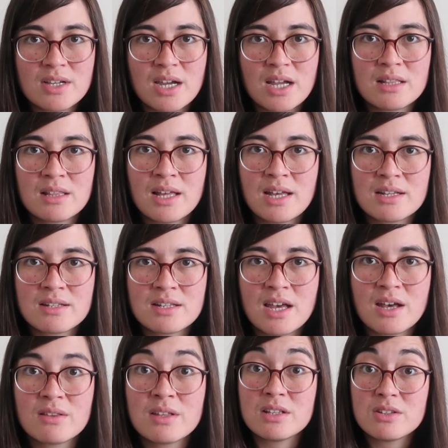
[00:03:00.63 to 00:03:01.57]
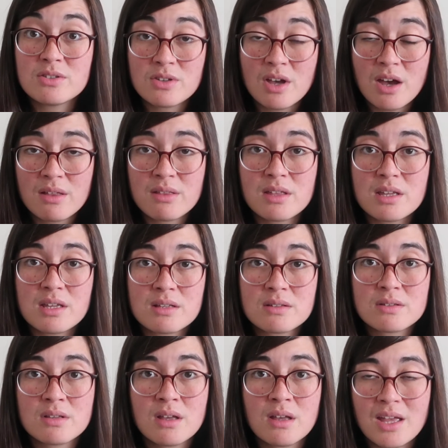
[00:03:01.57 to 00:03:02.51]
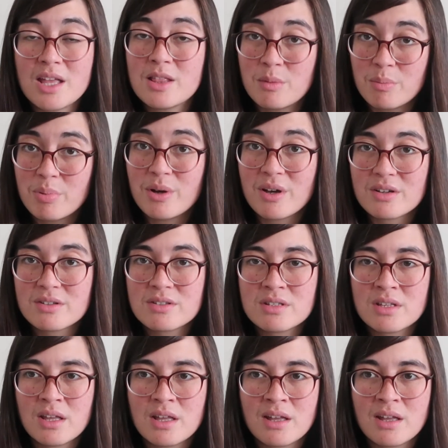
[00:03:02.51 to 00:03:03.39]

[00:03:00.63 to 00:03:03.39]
I liked how saw things in the books.